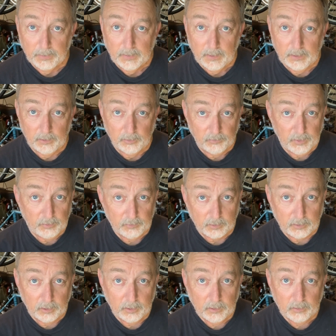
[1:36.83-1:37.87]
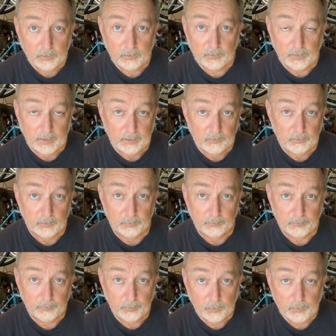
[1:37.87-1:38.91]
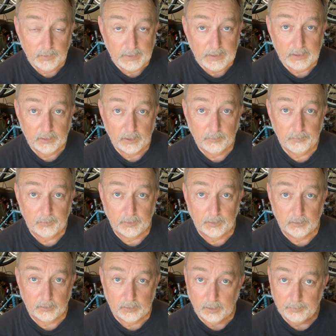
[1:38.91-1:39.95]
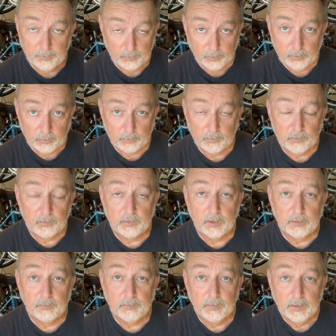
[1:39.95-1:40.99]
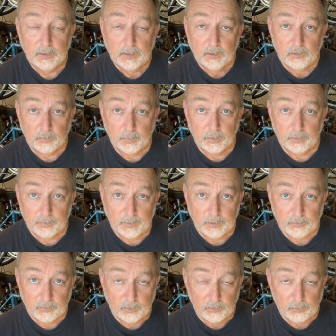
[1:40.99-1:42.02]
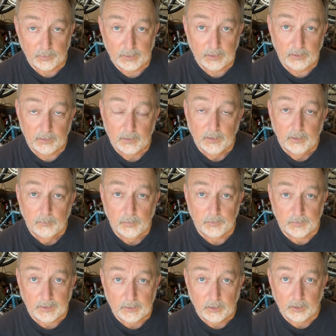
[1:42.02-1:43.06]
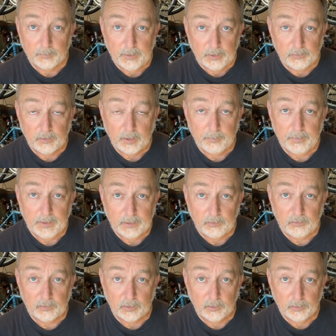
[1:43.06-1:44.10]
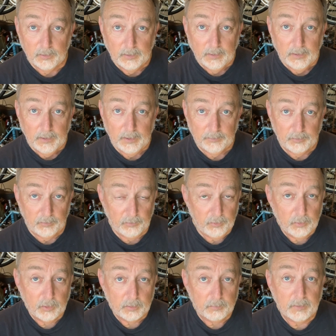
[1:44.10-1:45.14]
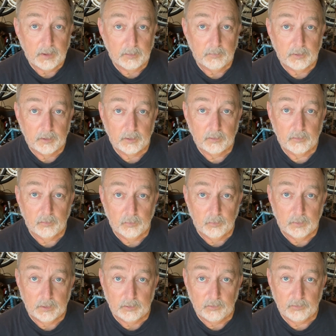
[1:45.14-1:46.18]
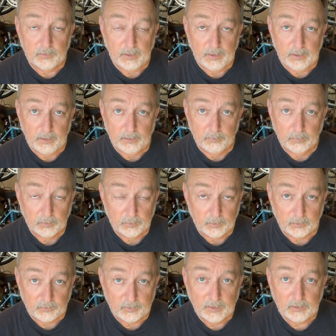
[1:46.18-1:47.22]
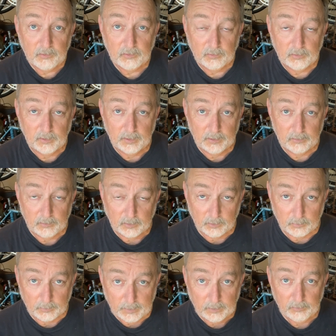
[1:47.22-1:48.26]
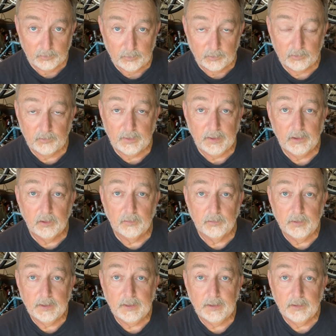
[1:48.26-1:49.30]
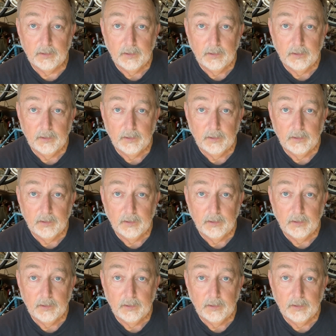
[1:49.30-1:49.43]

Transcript: I had a change of clothes, I had some food to heat up, a cup of noodles and stuff, some other things to drink, put that all in my drop bag. So at the 200-mile mark was a Motel 6 that all the riders who were staying overnight